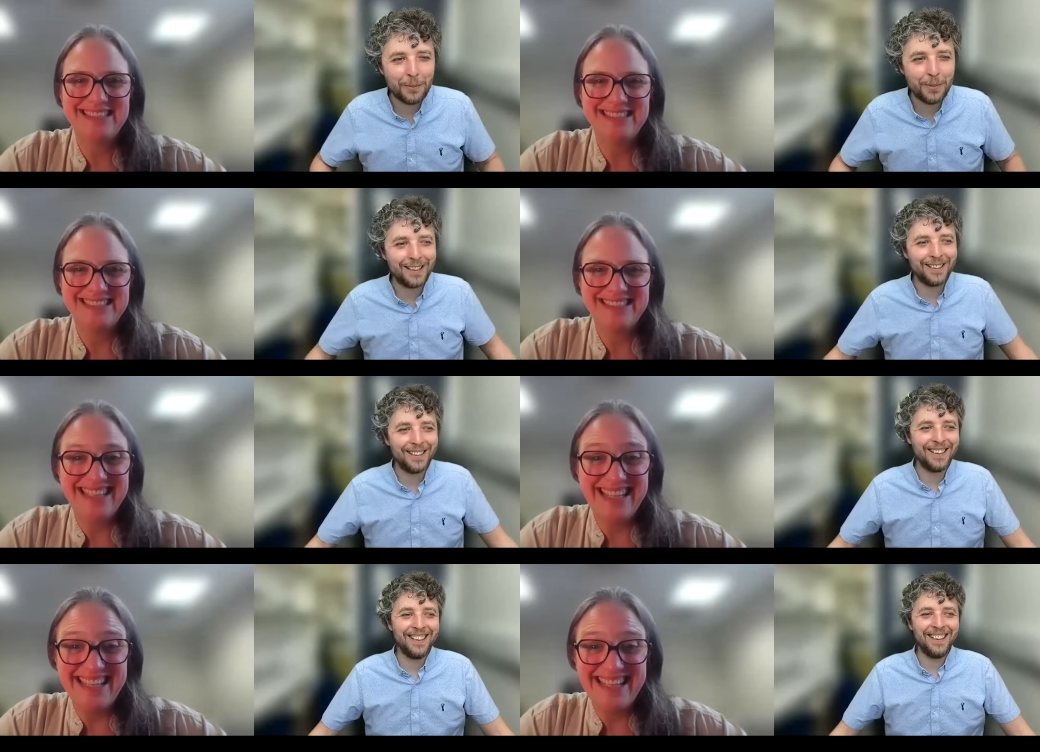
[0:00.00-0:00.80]
Speaker 1: But
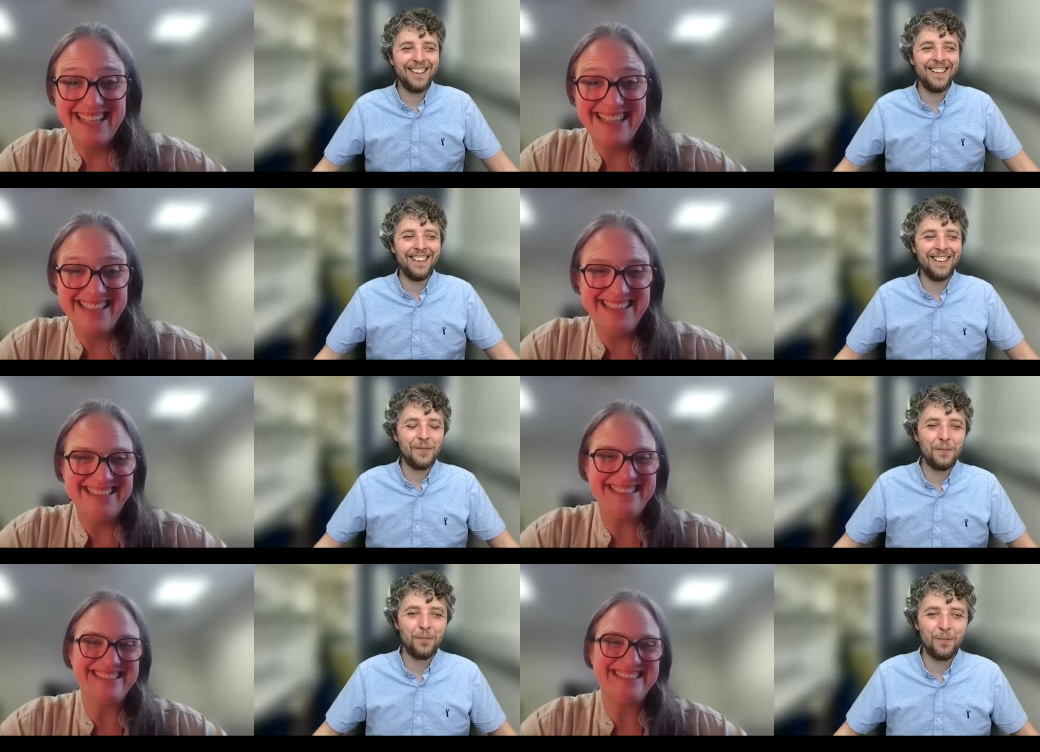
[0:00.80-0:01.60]
uh,
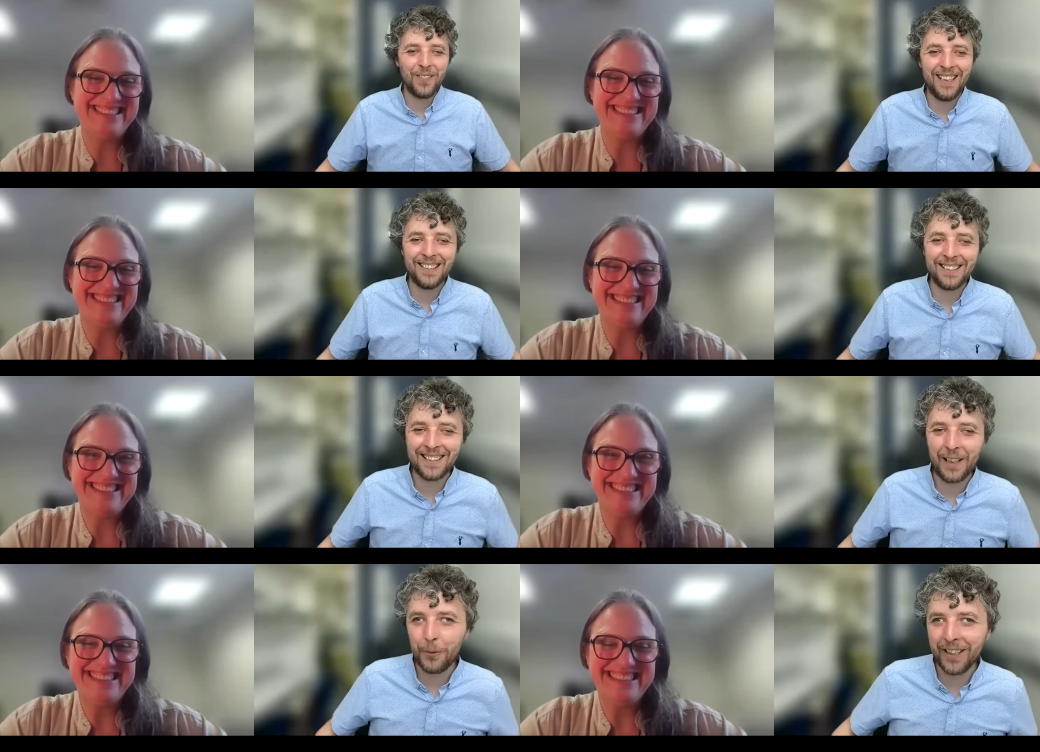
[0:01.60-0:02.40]
um,
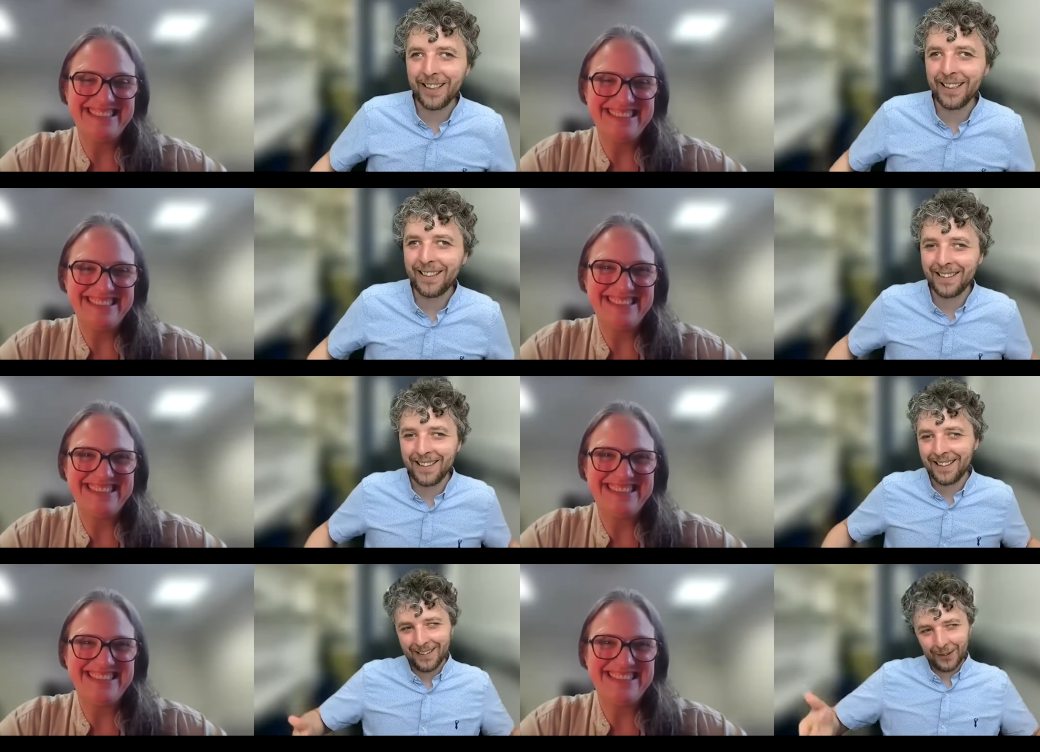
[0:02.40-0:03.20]
something that
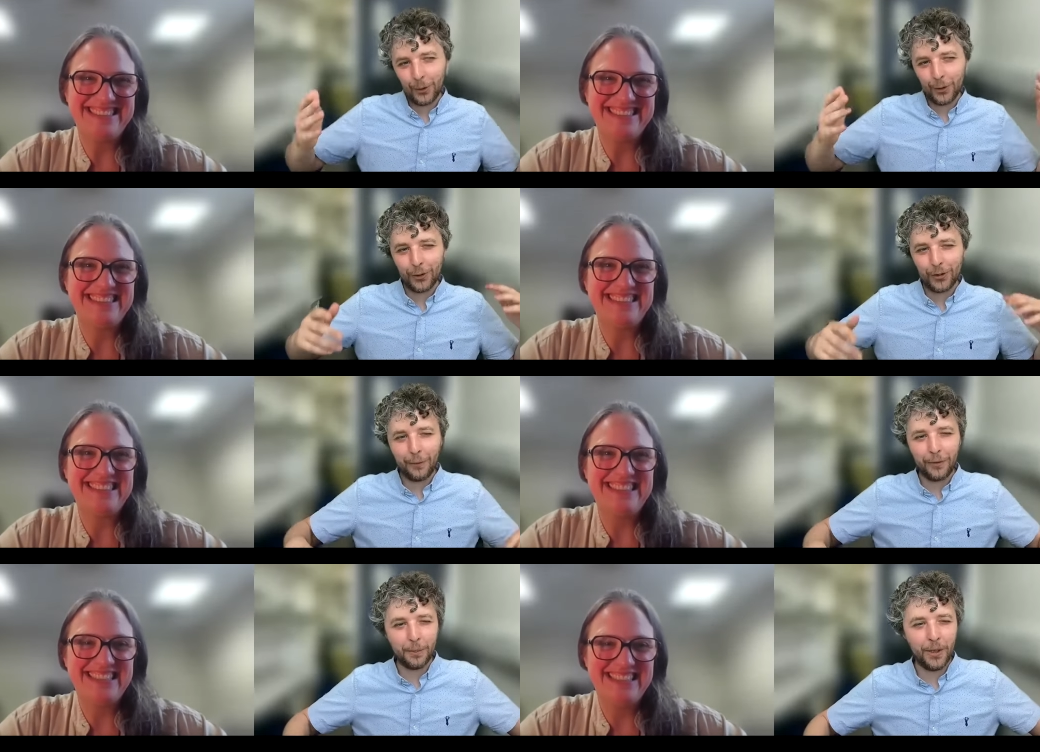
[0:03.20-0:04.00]
that also
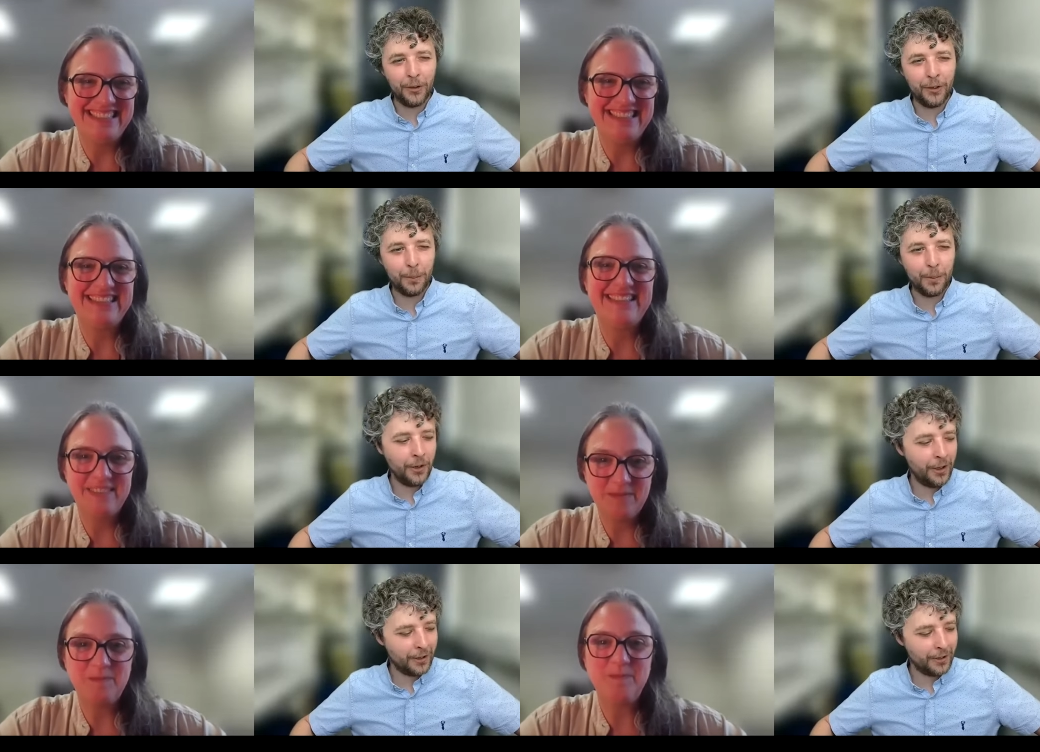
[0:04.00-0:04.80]
Stephanie
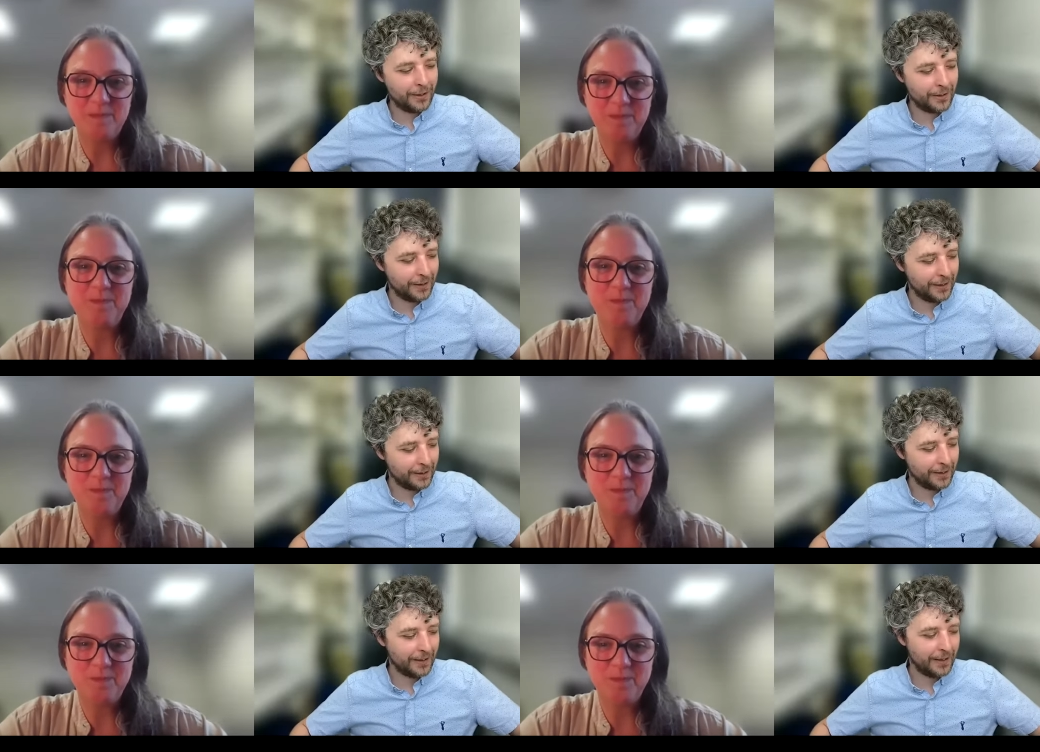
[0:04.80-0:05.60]
pioneered this
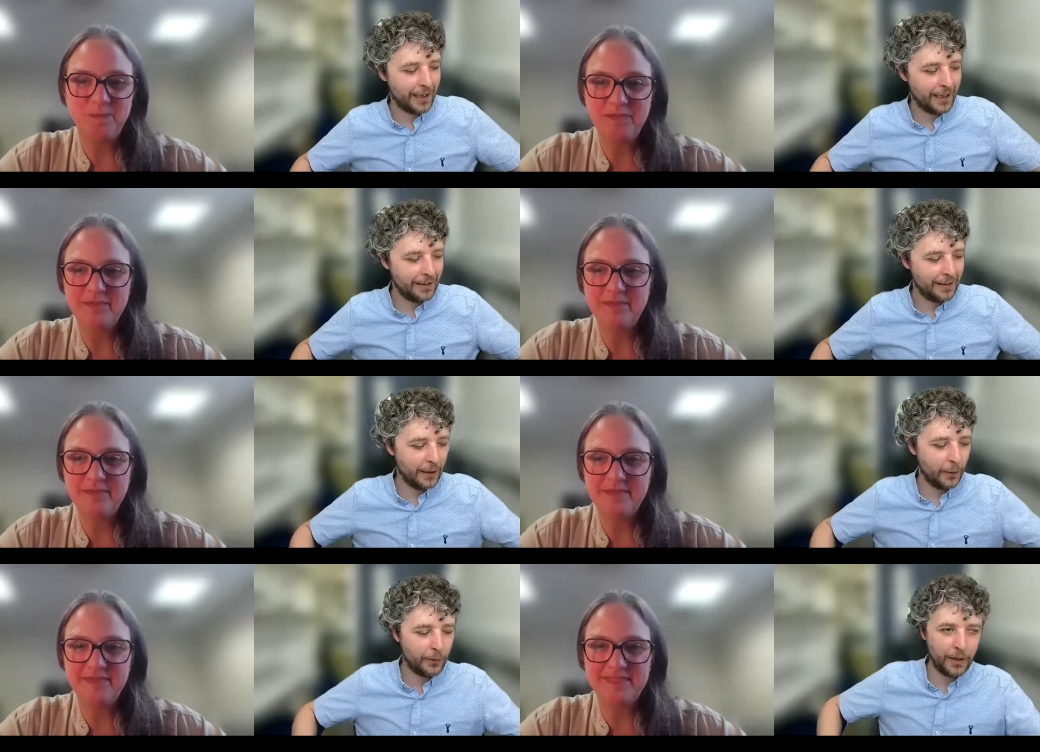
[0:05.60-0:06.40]
this uh,
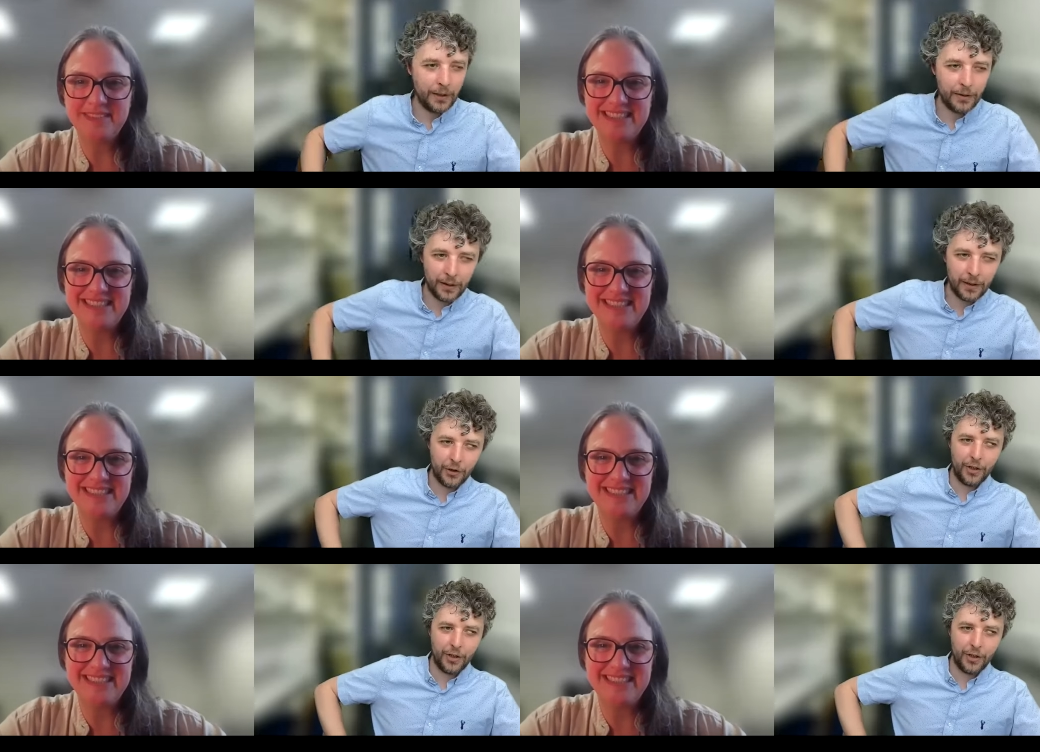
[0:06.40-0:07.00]
idea of this uh, mm-hmm.